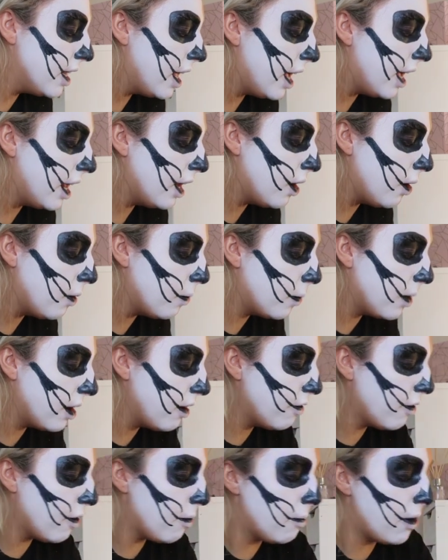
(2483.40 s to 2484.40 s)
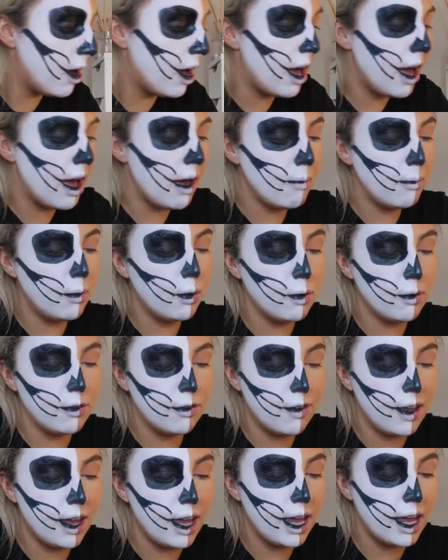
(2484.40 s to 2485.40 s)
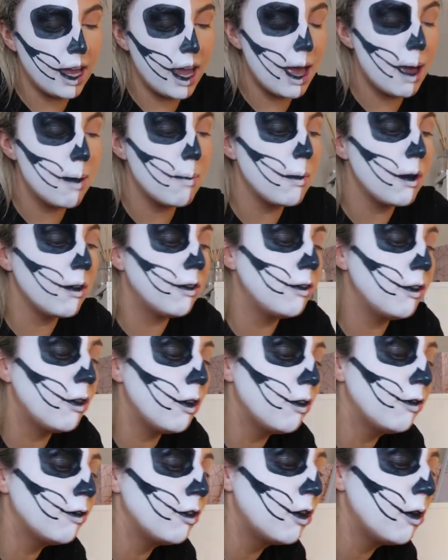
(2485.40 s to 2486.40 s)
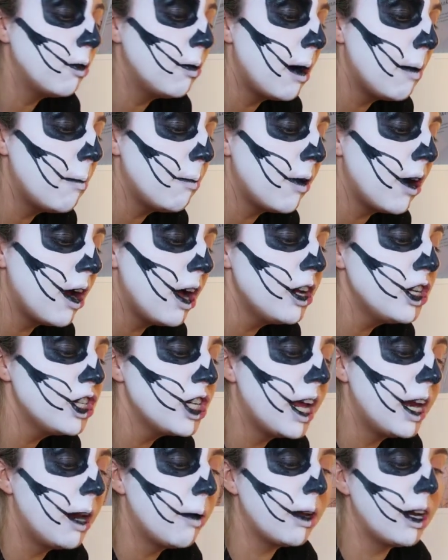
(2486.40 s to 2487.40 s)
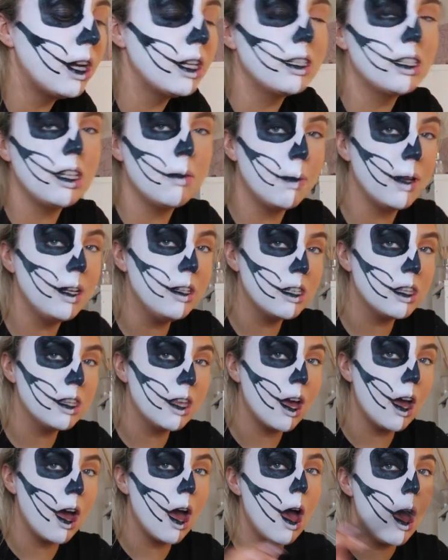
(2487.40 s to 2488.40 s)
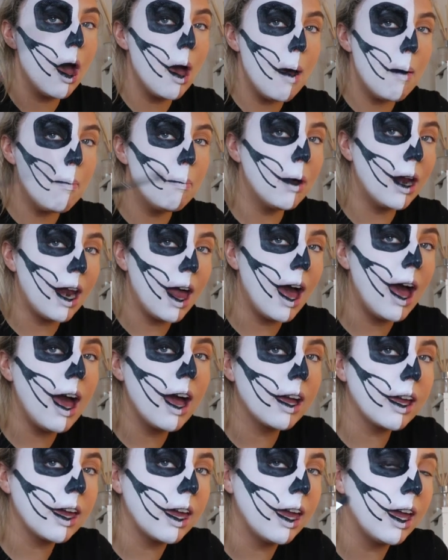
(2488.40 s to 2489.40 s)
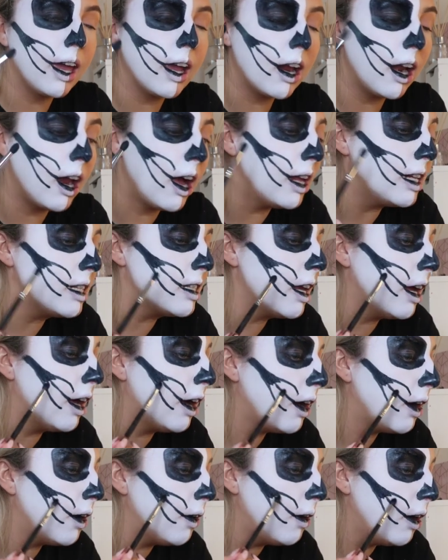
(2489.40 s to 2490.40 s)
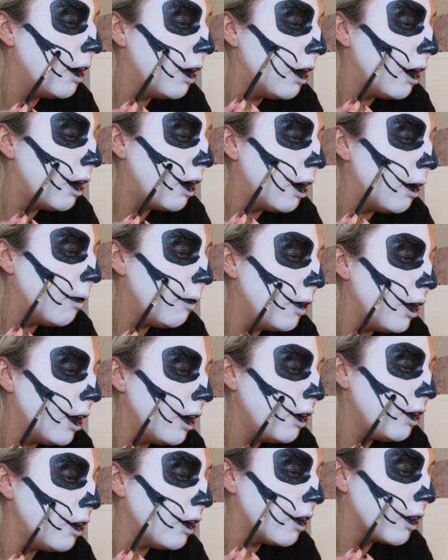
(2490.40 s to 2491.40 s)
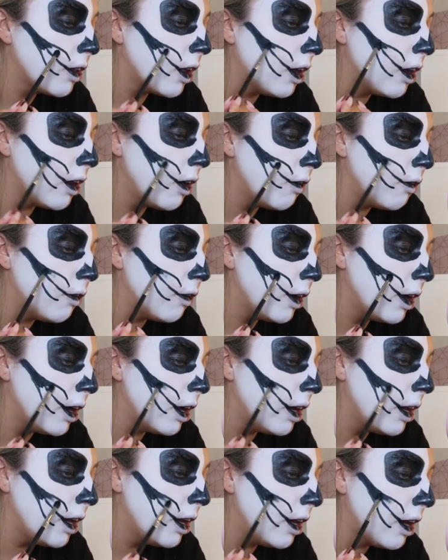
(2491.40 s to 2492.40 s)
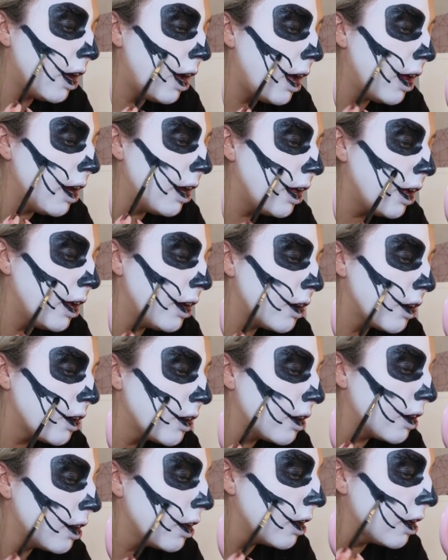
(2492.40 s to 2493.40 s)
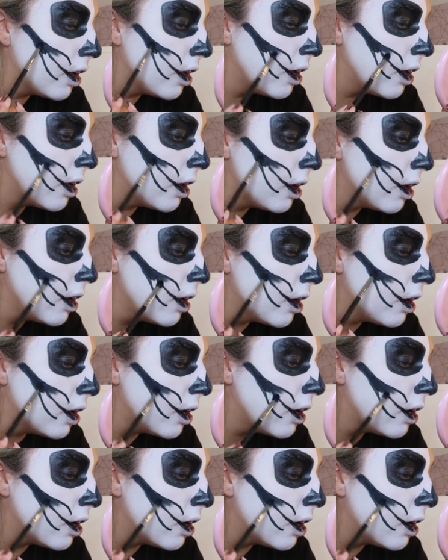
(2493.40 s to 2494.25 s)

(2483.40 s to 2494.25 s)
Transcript: then with my Morphe M441 brush, and I'm going to dip into the black in Clientele. I'm then just going to really lightly just dust down